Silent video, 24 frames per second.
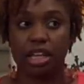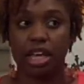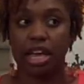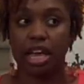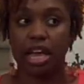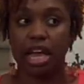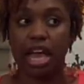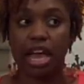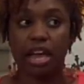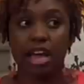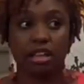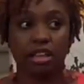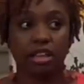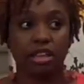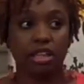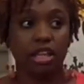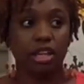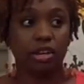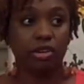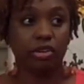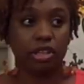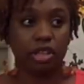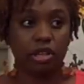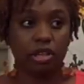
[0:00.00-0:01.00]
Like I
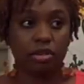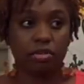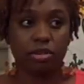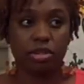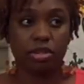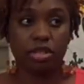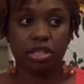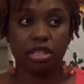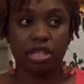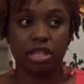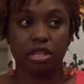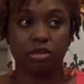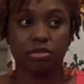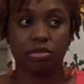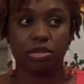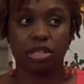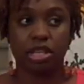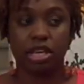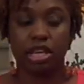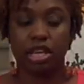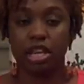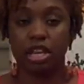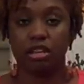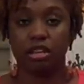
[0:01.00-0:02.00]
literally was, was
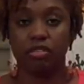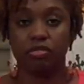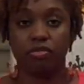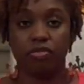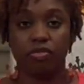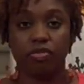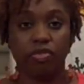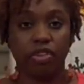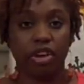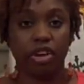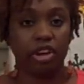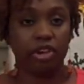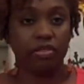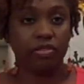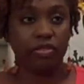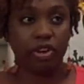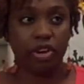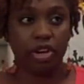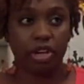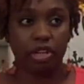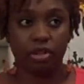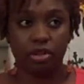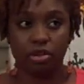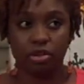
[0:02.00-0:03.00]
getting very,
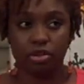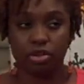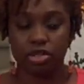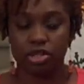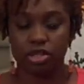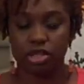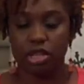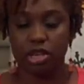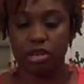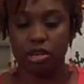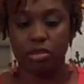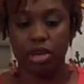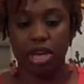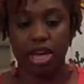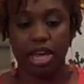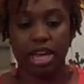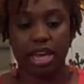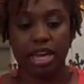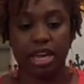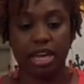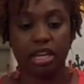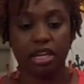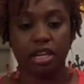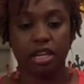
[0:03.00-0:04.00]
very little sleep
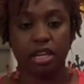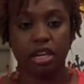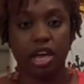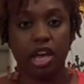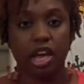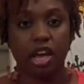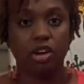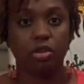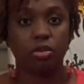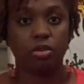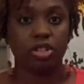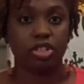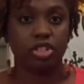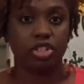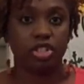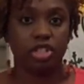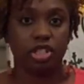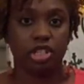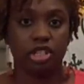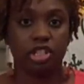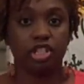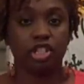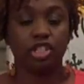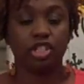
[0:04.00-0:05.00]
and was
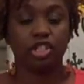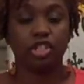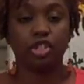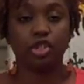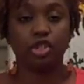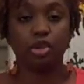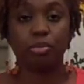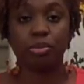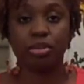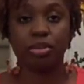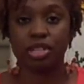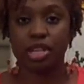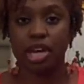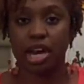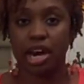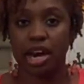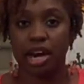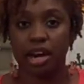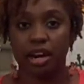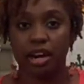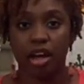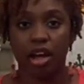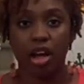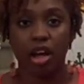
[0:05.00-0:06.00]
just super
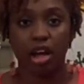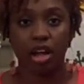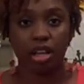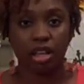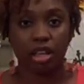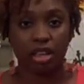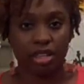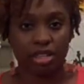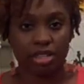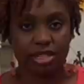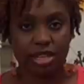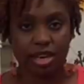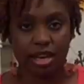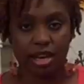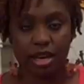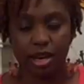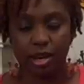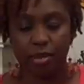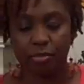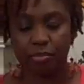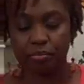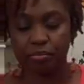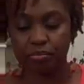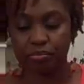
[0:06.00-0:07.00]
tired all of the
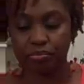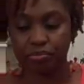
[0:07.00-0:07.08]
time.